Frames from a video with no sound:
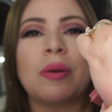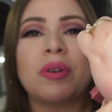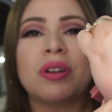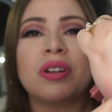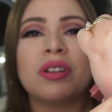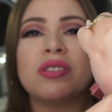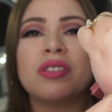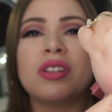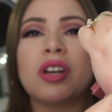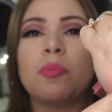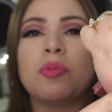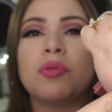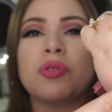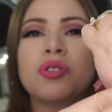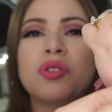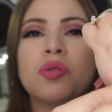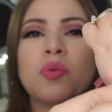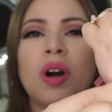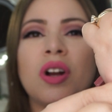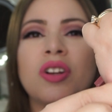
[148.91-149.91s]
I'm gonna double
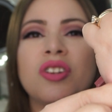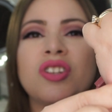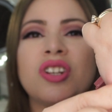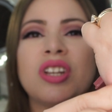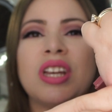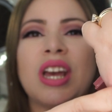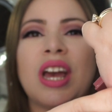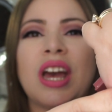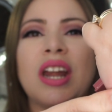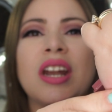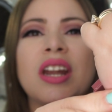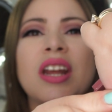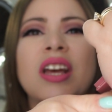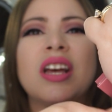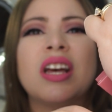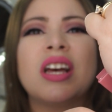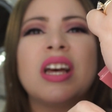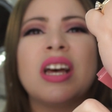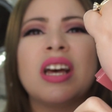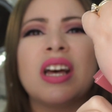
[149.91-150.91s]
swatch again,
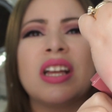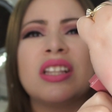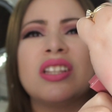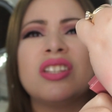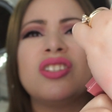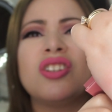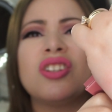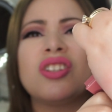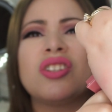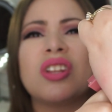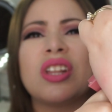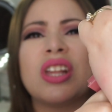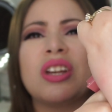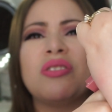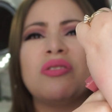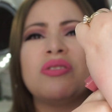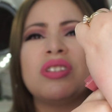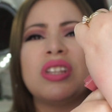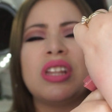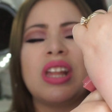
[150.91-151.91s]
just so that
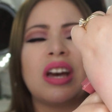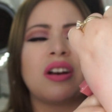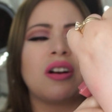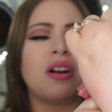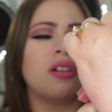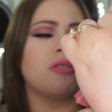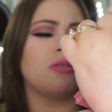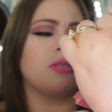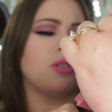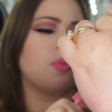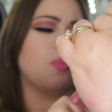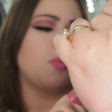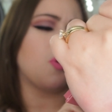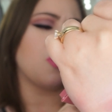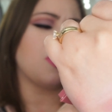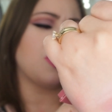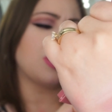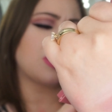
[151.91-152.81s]
you see that color a little more.